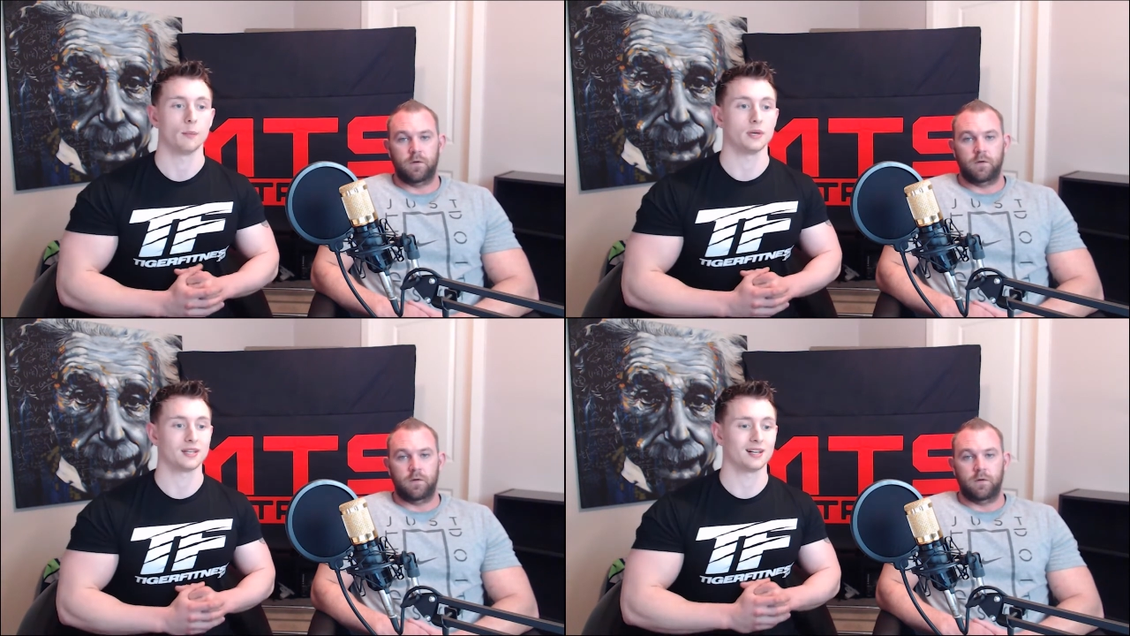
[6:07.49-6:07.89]

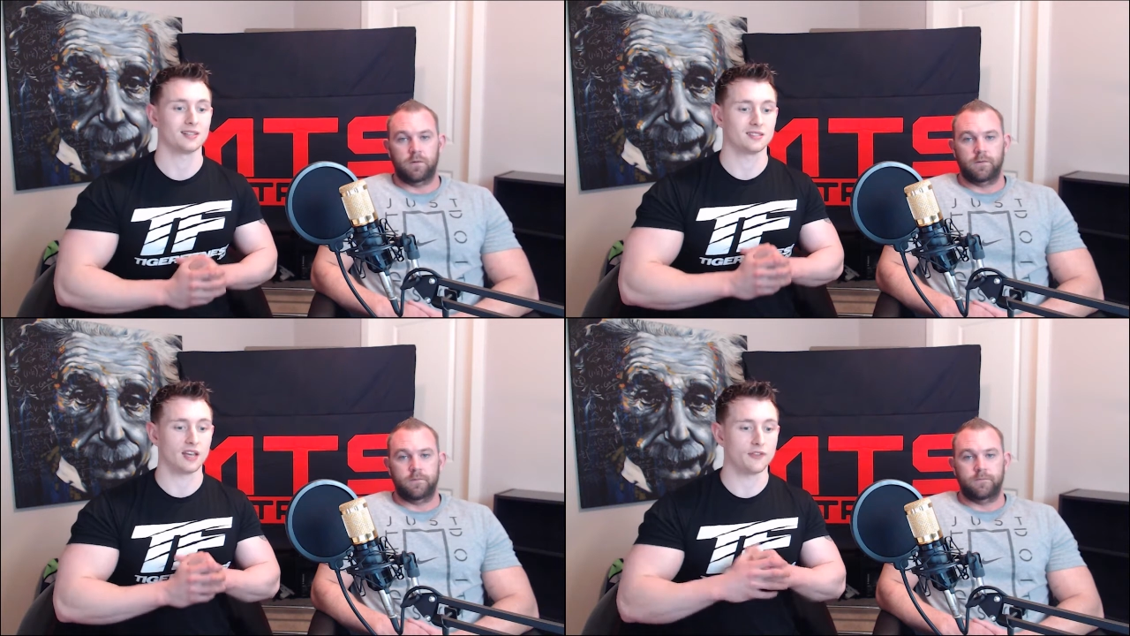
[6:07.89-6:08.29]

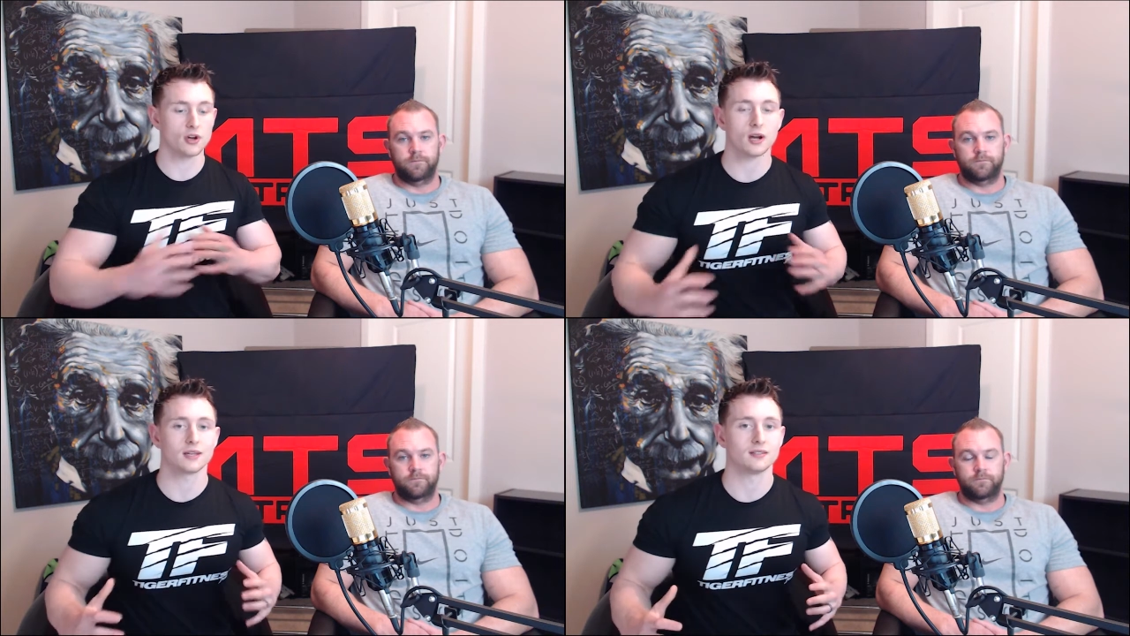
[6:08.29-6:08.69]
Speaker 1: because if you're
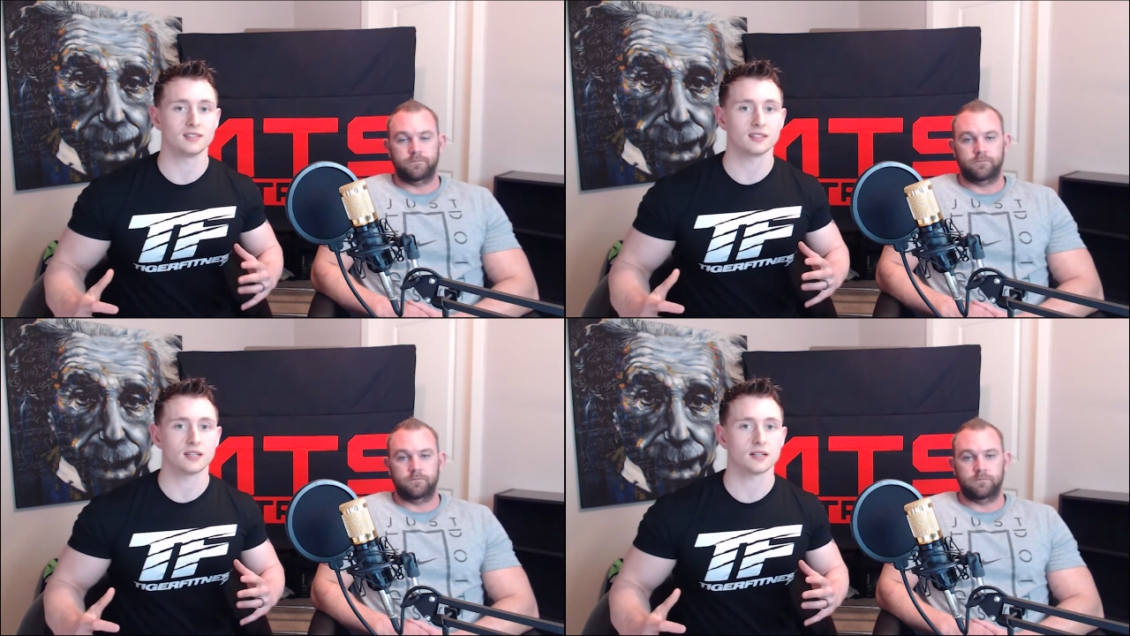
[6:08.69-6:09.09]
not
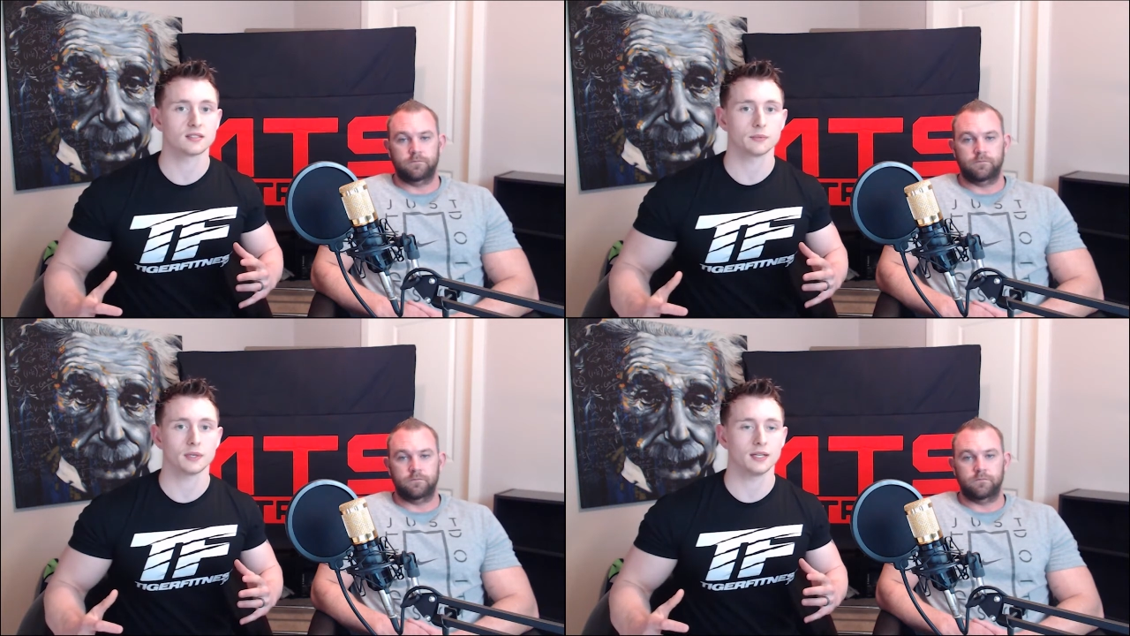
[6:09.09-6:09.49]
consistent at
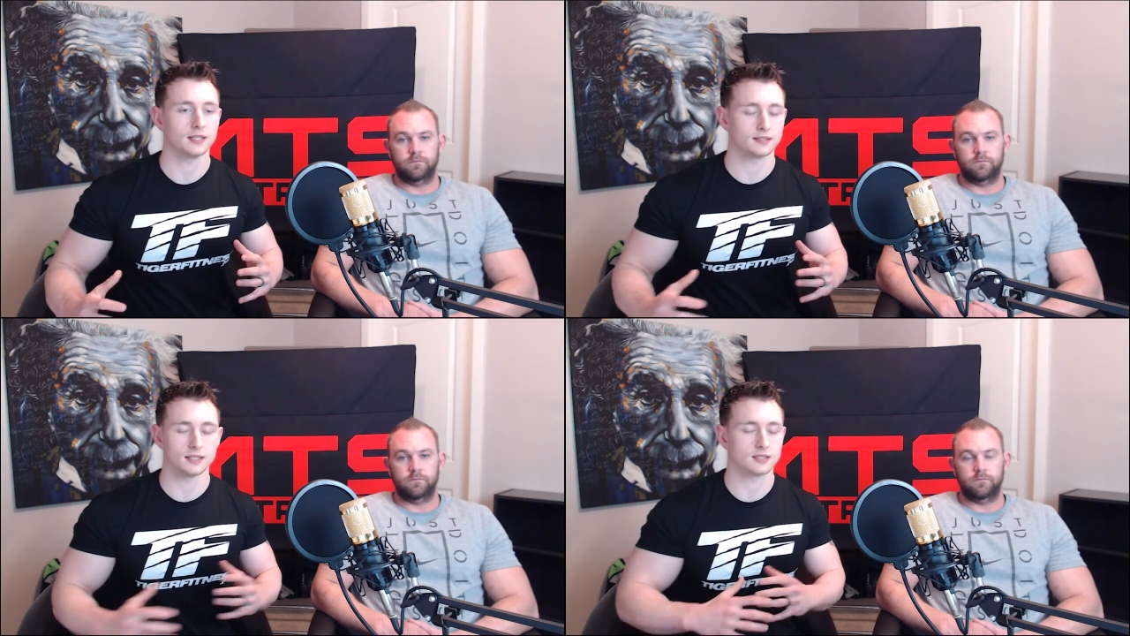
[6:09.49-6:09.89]
something,
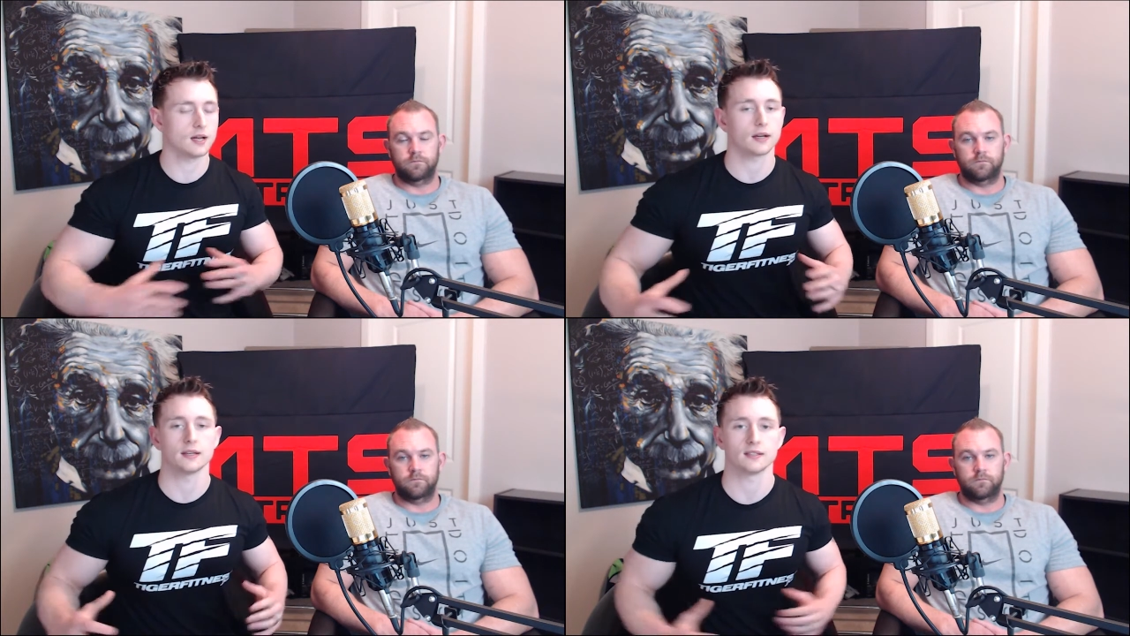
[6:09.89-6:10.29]
it's it's
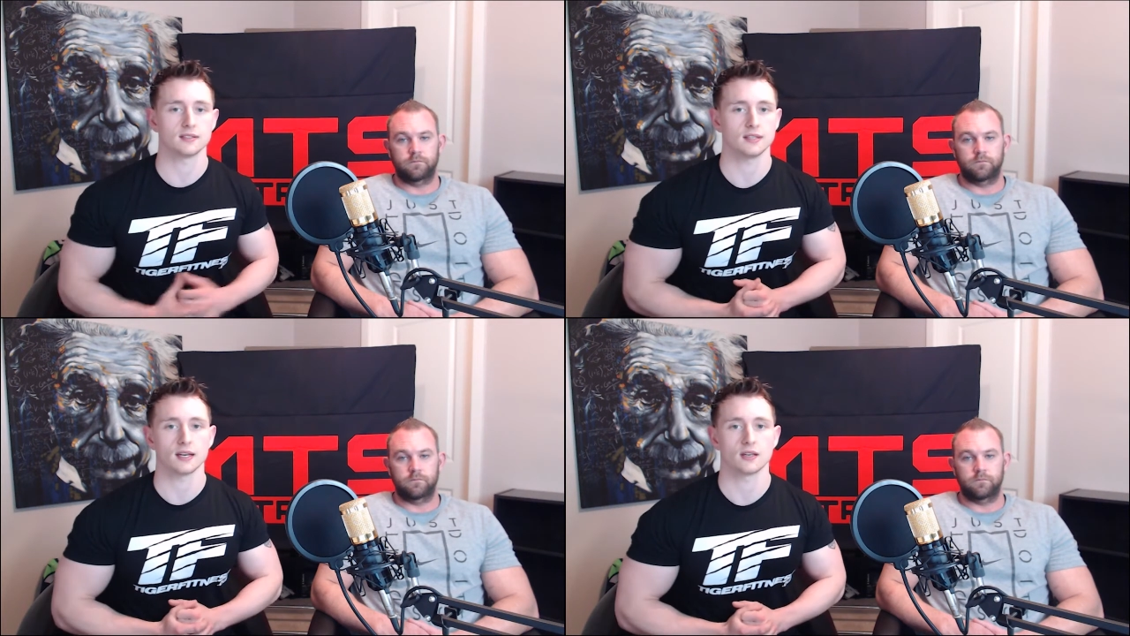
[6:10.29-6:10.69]
not going to
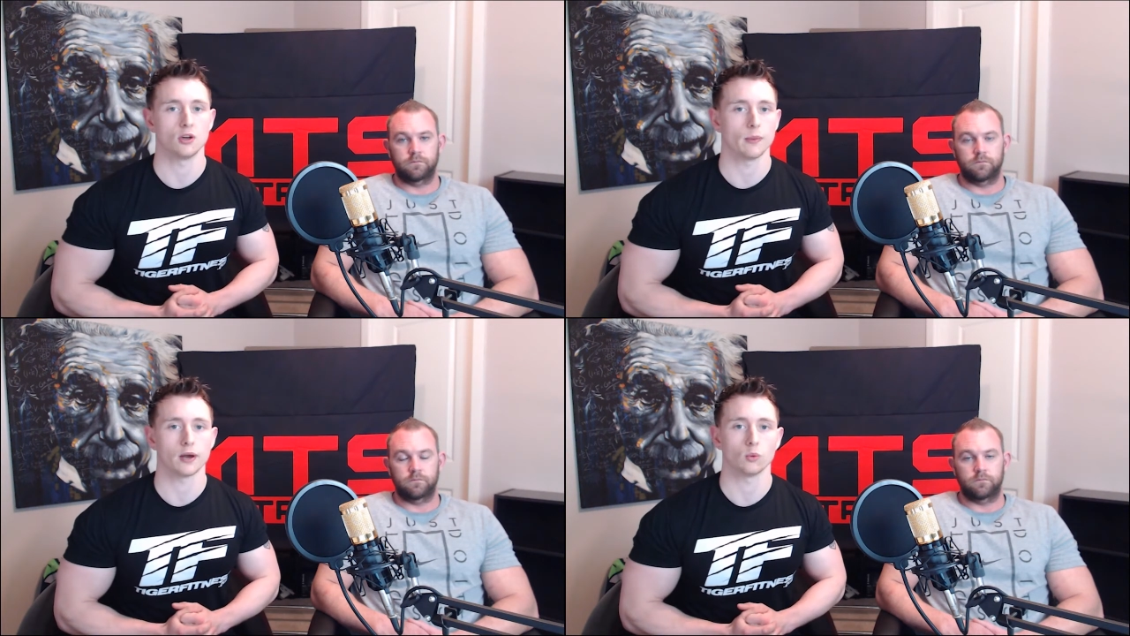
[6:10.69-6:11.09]
stick
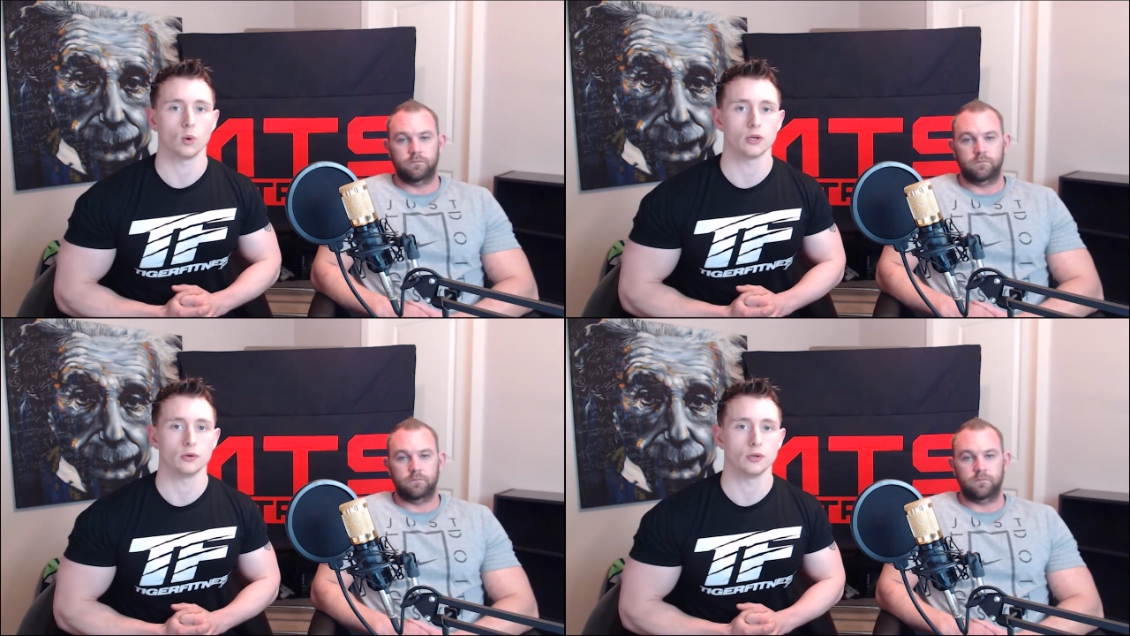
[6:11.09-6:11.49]
no matter
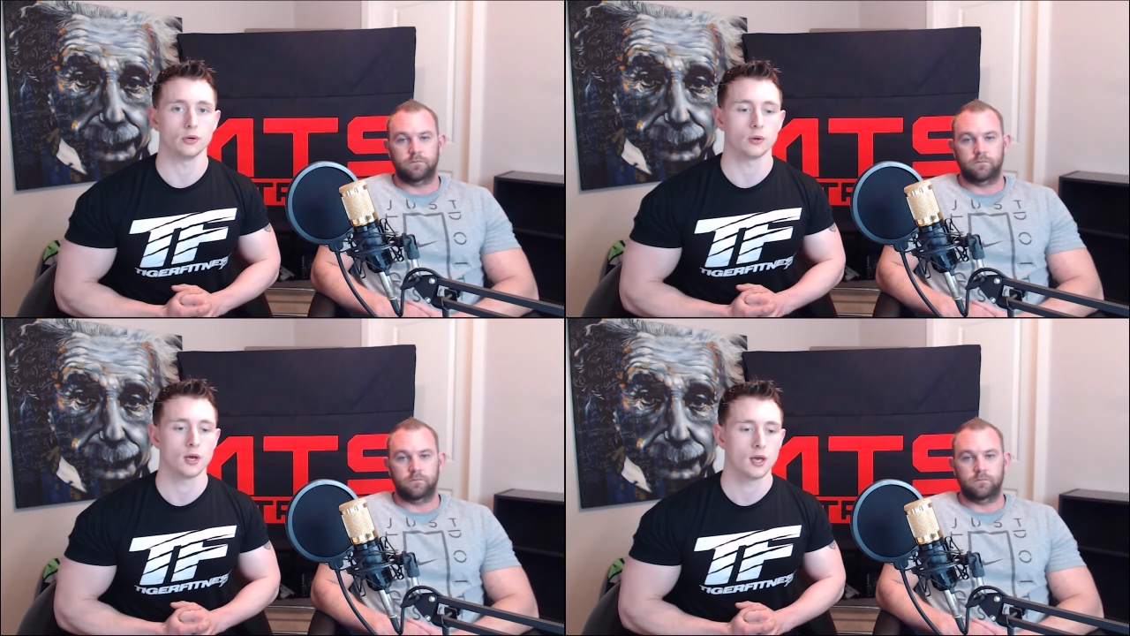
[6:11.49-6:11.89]
what you
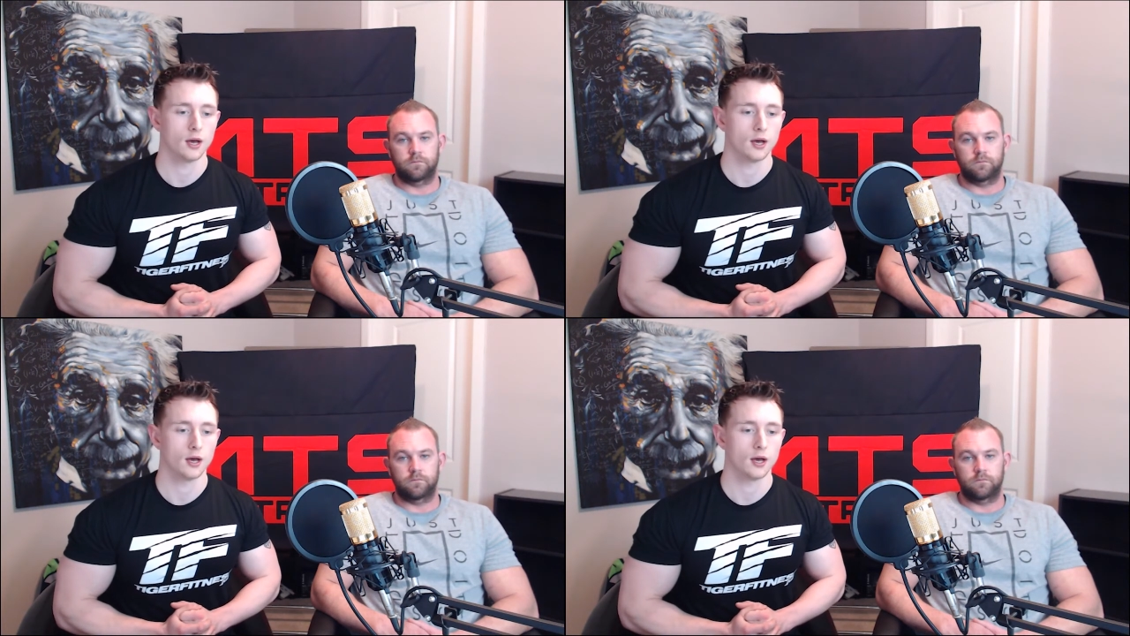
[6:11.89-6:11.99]
do.